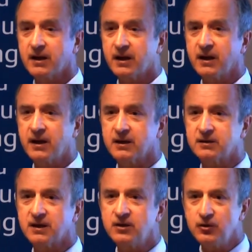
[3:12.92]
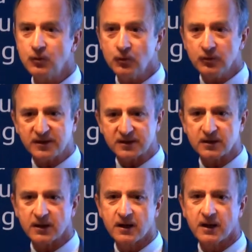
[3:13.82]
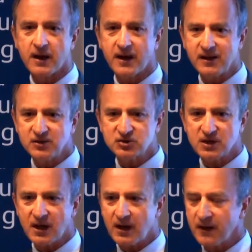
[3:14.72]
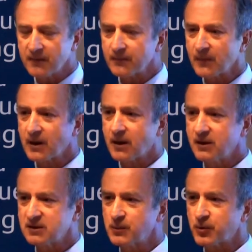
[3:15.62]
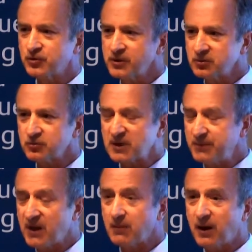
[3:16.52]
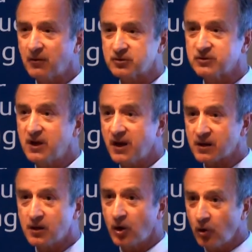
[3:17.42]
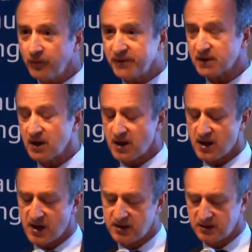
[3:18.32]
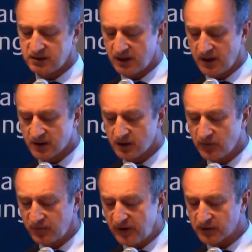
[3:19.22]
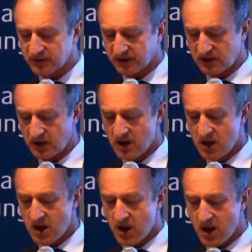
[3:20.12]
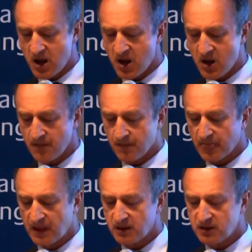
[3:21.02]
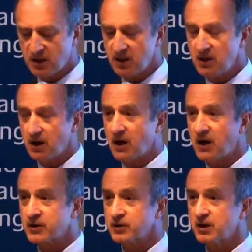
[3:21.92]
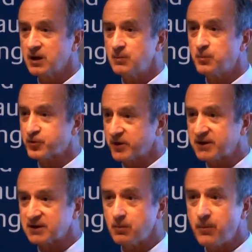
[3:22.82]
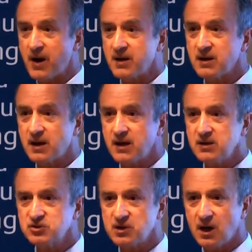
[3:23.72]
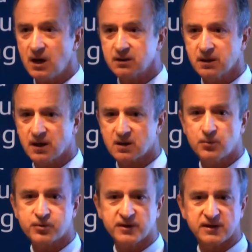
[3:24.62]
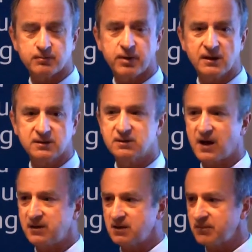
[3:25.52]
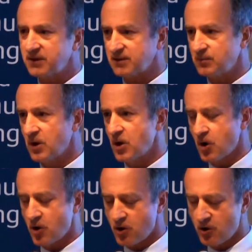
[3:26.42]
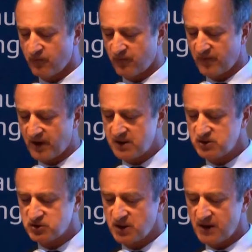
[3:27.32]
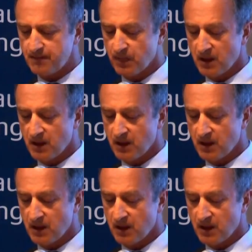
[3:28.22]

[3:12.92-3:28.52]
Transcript: they use Asia as an opportunity to speak about their hopes and their fears. They are impressed by Asia, they are impressed by the dynamism of Asia,